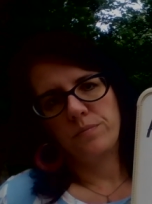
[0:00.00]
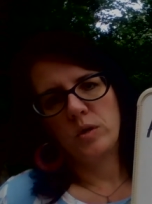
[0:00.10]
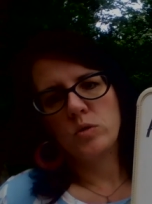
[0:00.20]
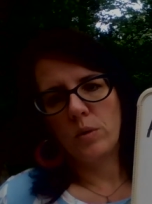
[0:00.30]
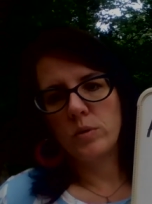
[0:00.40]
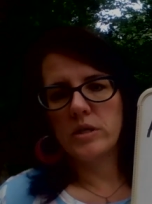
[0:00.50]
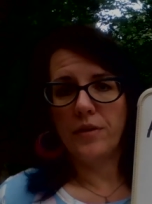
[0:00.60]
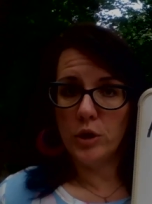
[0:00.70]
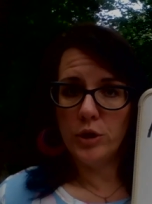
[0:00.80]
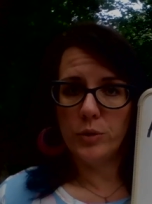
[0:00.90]
So they would say
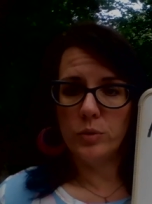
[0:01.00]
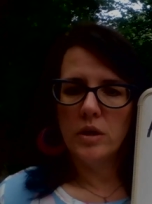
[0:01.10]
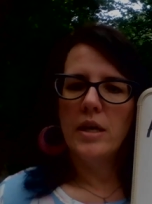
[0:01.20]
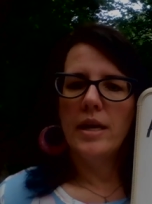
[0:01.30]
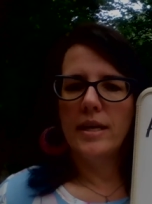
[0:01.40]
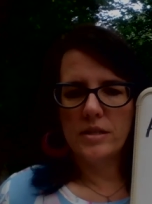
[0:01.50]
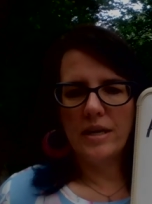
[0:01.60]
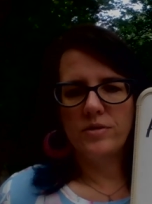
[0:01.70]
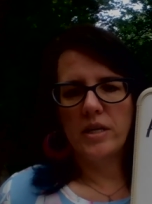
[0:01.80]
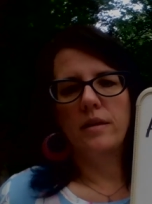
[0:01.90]
the loo instead
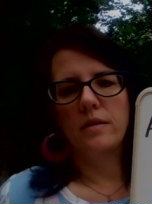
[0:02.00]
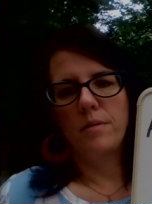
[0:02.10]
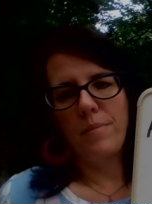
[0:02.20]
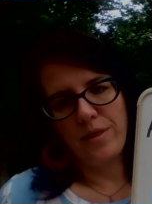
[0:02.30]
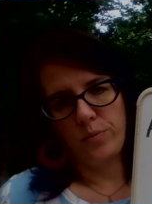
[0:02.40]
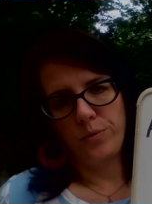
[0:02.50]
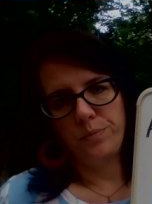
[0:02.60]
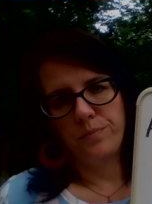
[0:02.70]
of saying the bathroom.